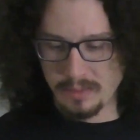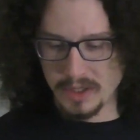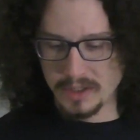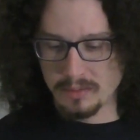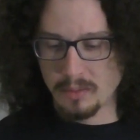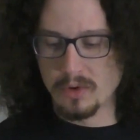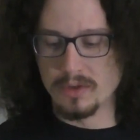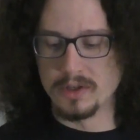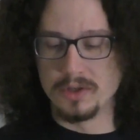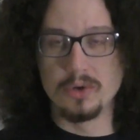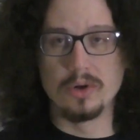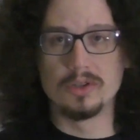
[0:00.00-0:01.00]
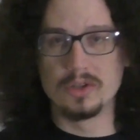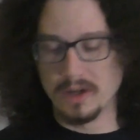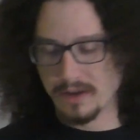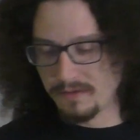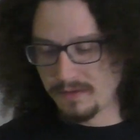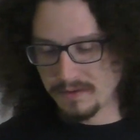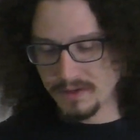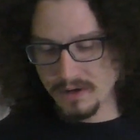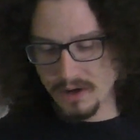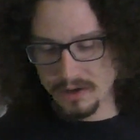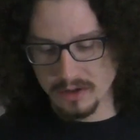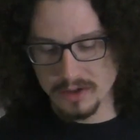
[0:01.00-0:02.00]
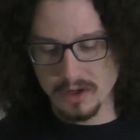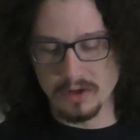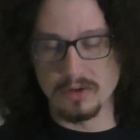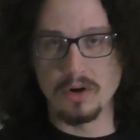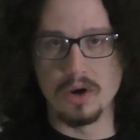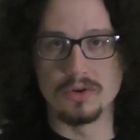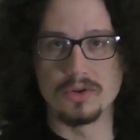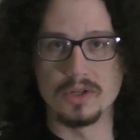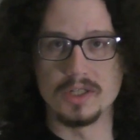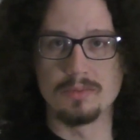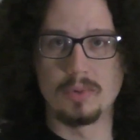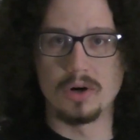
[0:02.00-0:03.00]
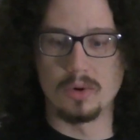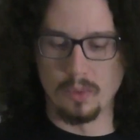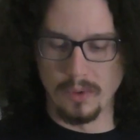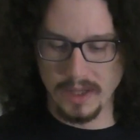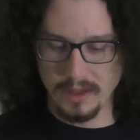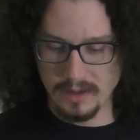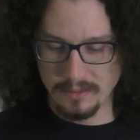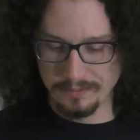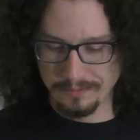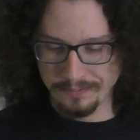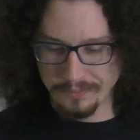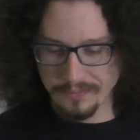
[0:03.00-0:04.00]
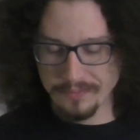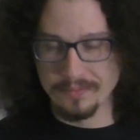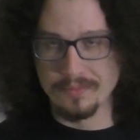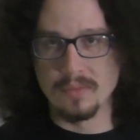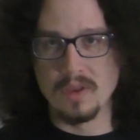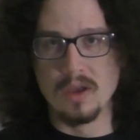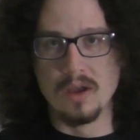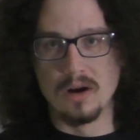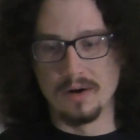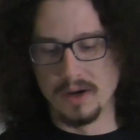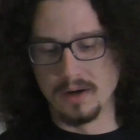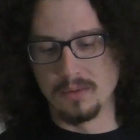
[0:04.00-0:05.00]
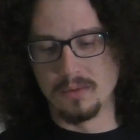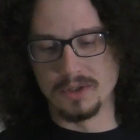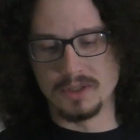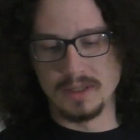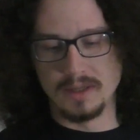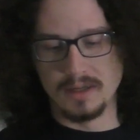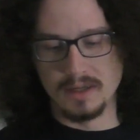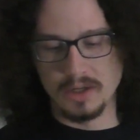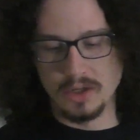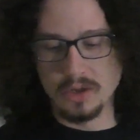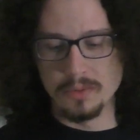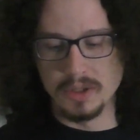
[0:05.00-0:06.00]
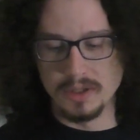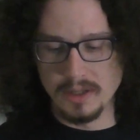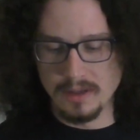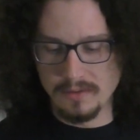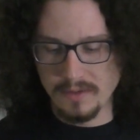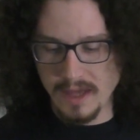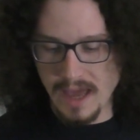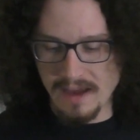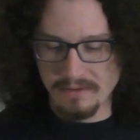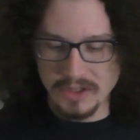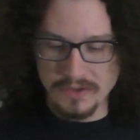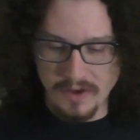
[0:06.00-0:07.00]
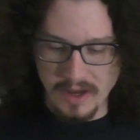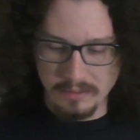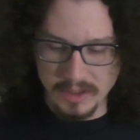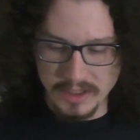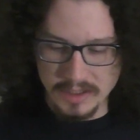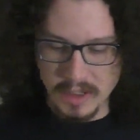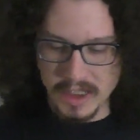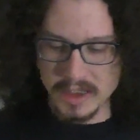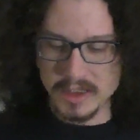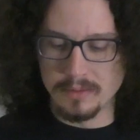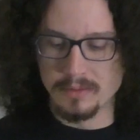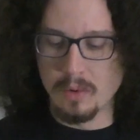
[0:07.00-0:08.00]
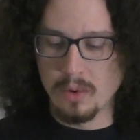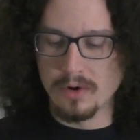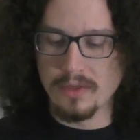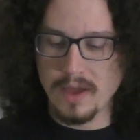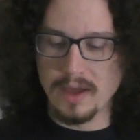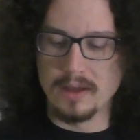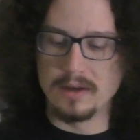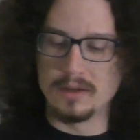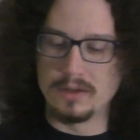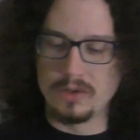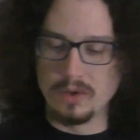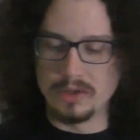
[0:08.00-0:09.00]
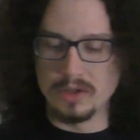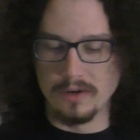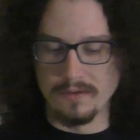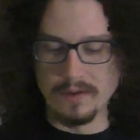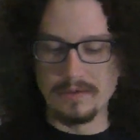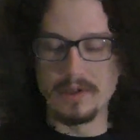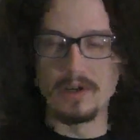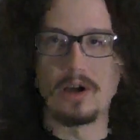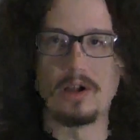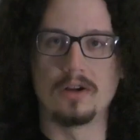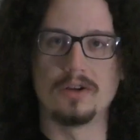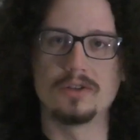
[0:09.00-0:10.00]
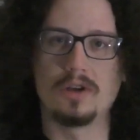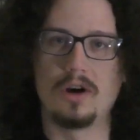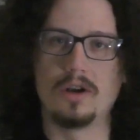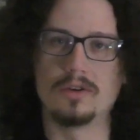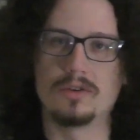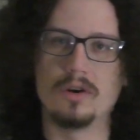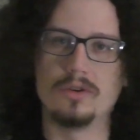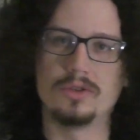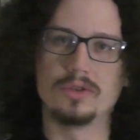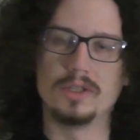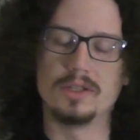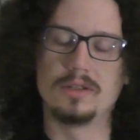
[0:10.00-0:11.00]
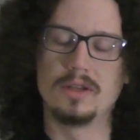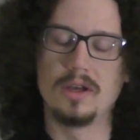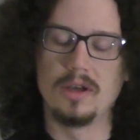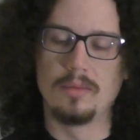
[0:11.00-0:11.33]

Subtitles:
And let's go ahead and move on to the next one. All right, so the next one says, you believe the average family spends more than $250 on groceries per week.